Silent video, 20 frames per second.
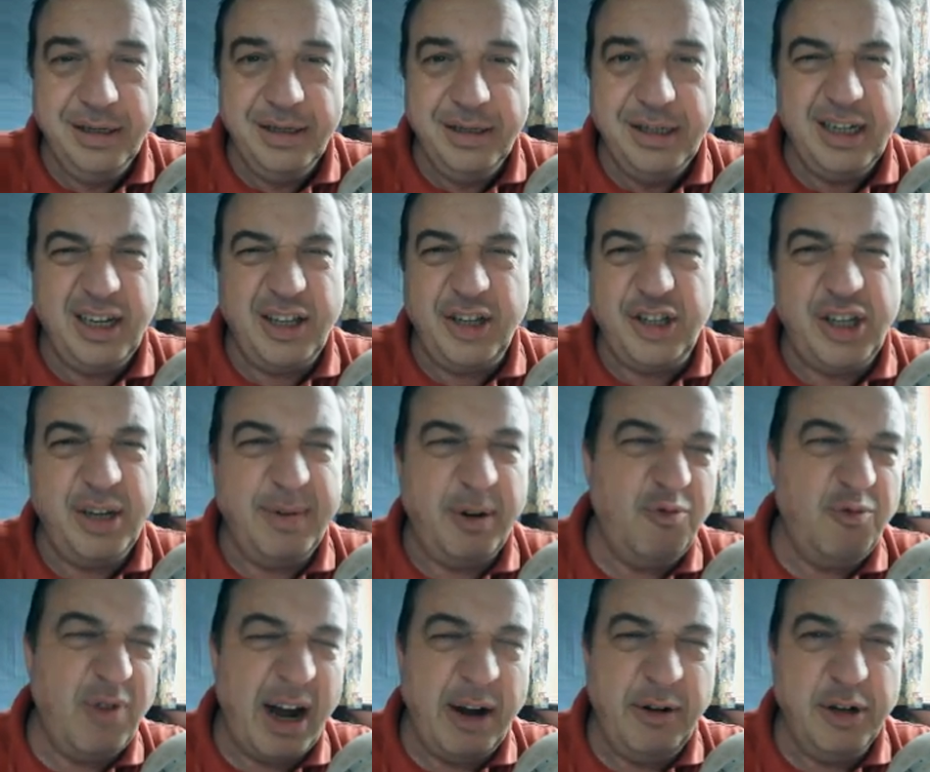Get this thing about
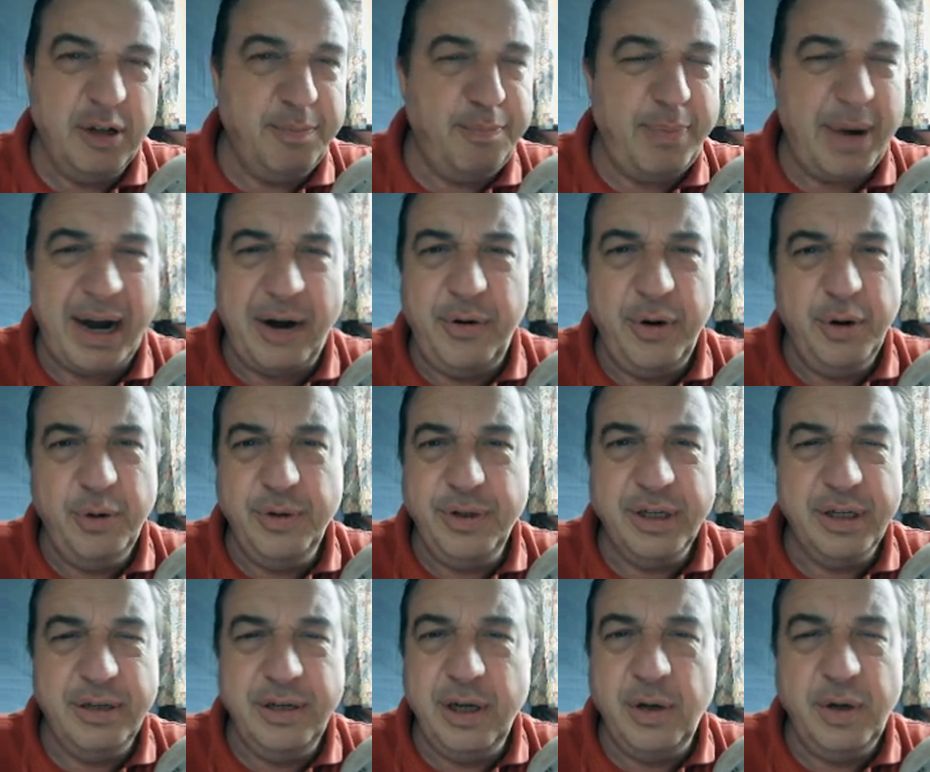round barrows
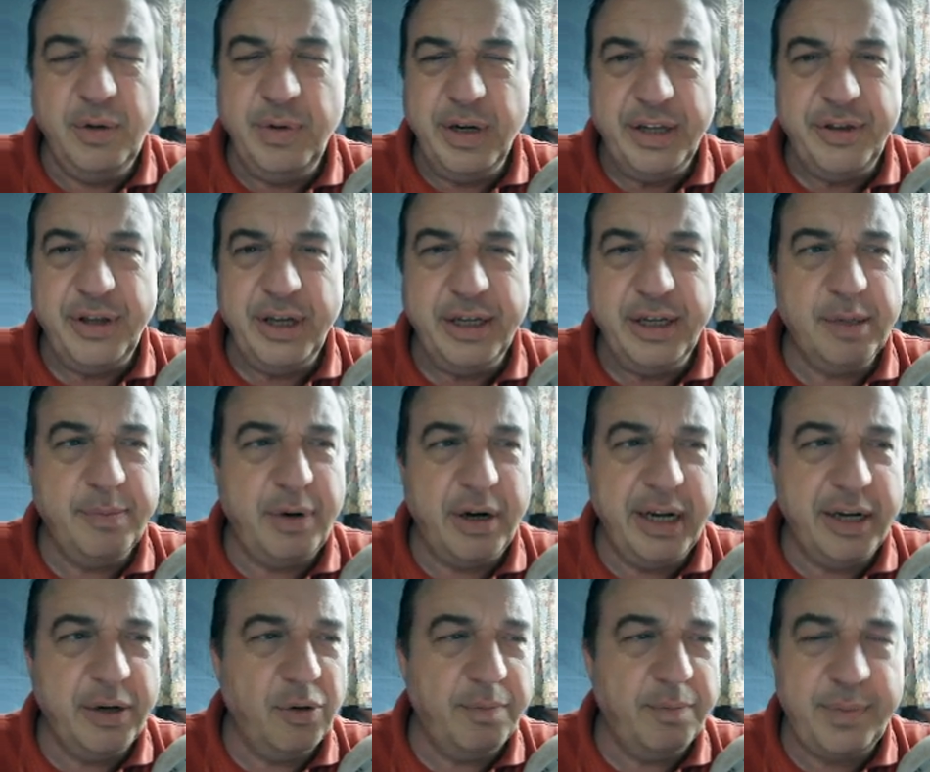and no one really thinks about
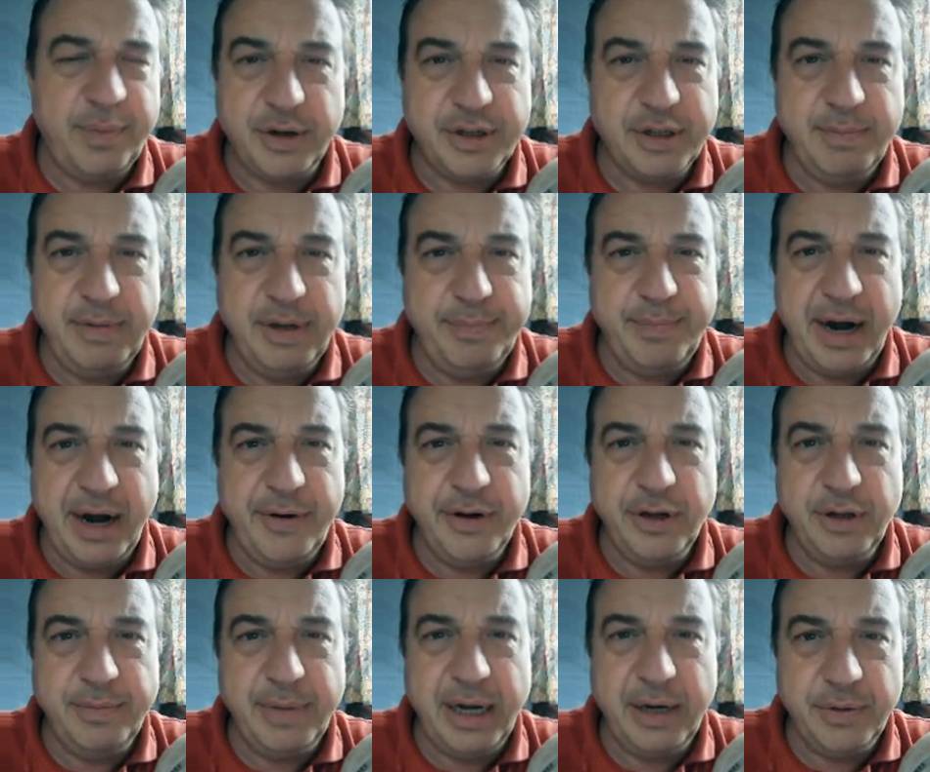it, or possibly burial
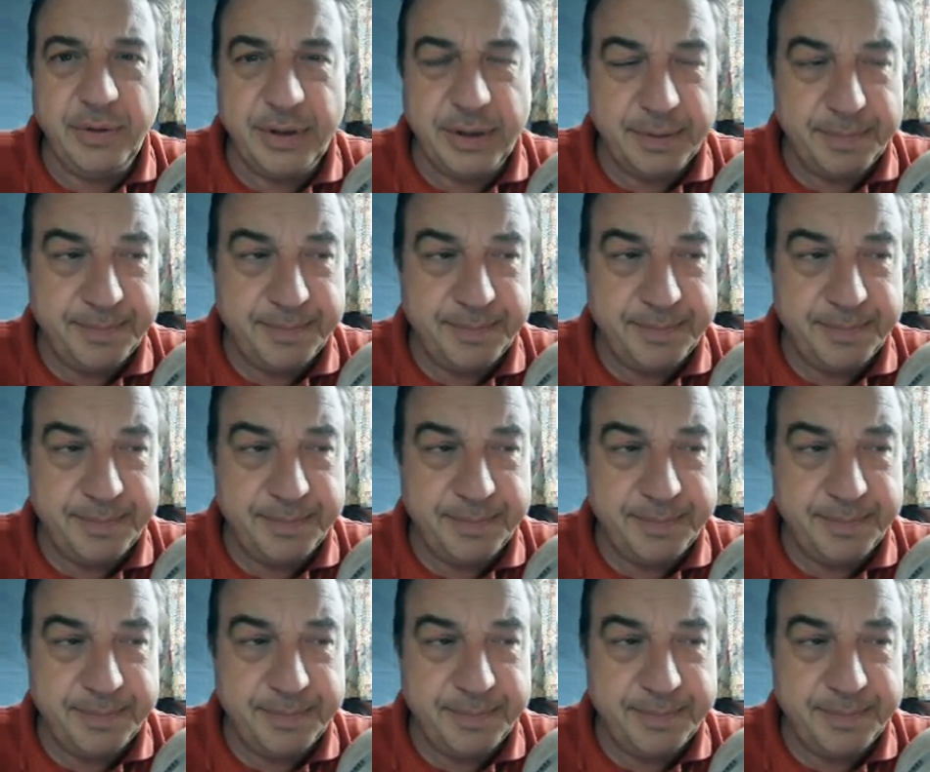mounds.